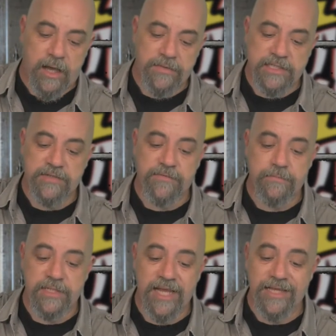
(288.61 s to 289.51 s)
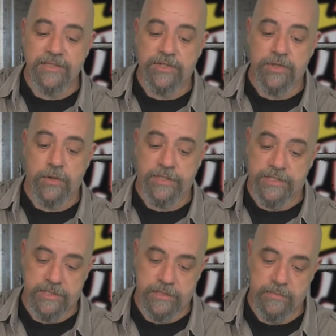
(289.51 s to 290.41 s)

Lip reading: This is from NetChoice,